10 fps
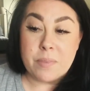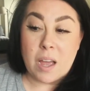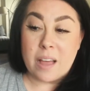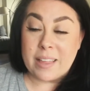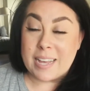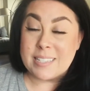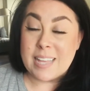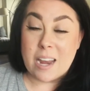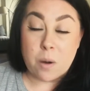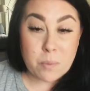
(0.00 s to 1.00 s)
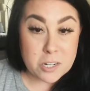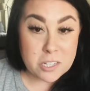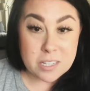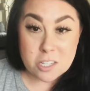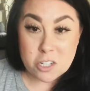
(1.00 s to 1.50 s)
Like I said,
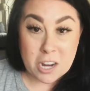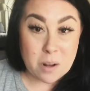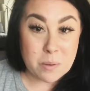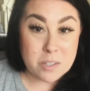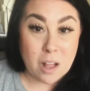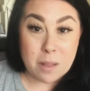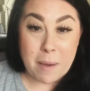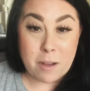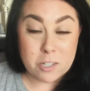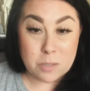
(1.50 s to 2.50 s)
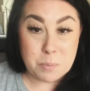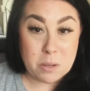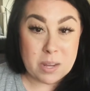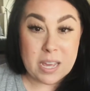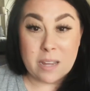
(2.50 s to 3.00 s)
originally this channel was all about just
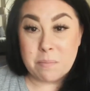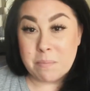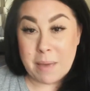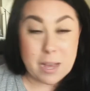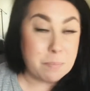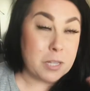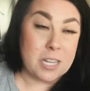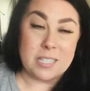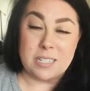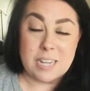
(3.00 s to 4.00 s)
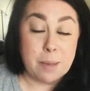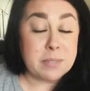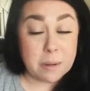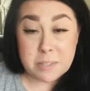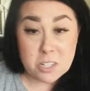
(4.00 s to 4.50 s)
beauty and makeup looks and tips,
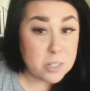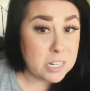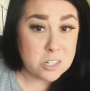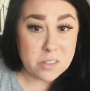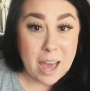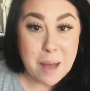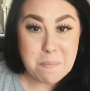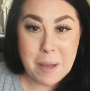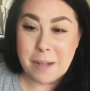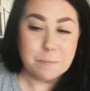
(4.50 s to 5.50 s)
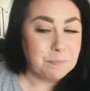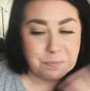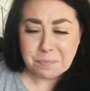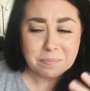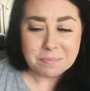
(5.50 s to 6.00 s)
and I'm still gonna do that, but
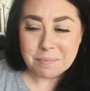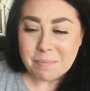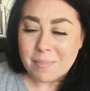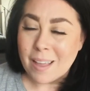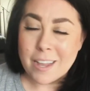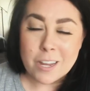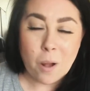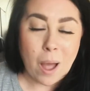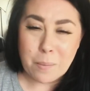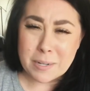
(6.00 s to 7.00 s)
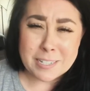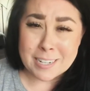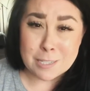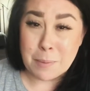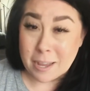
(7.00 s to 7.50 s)
you know, I wanted to
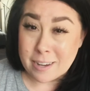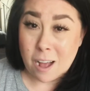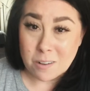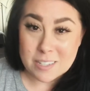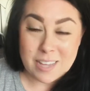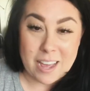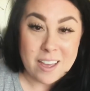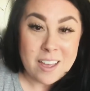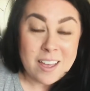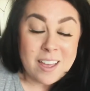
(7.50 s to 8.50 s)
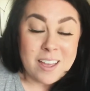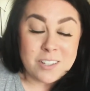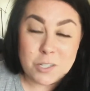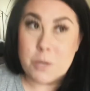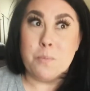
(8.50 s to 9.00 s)
expand out because I
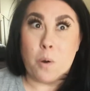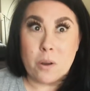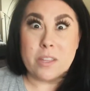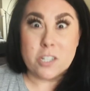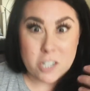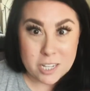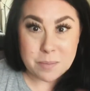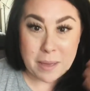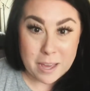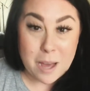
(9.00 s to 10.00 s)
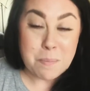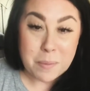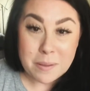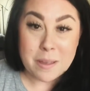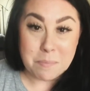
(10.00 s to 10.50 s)
do more than just makeup
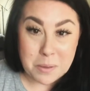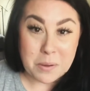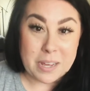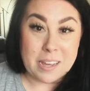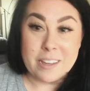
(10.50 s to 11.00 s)
and beauty.